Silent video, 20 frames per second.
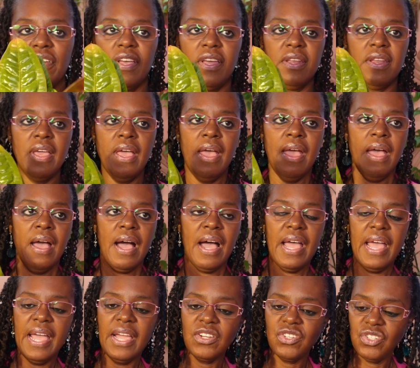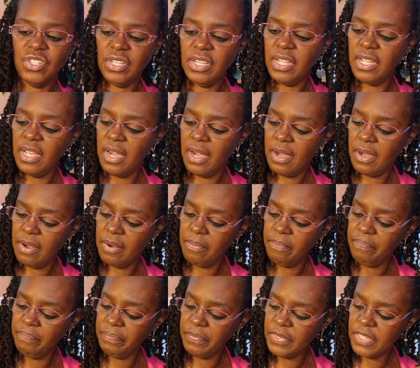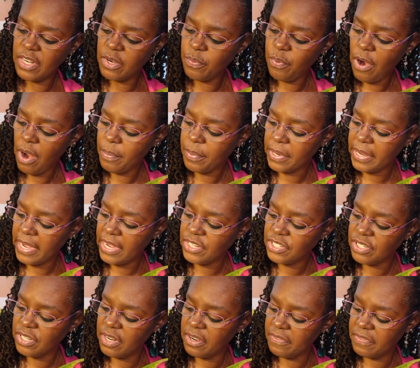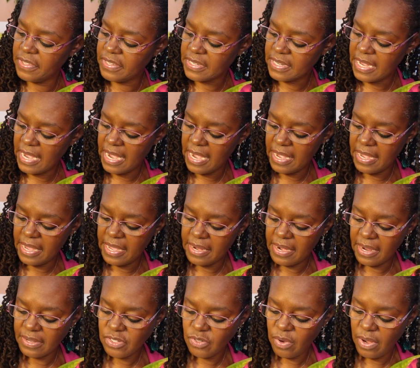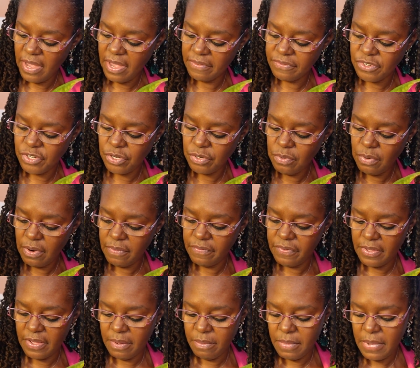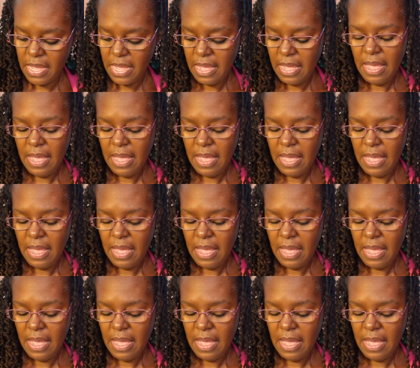And I actually did a propagation of this guy, and so I have two of them.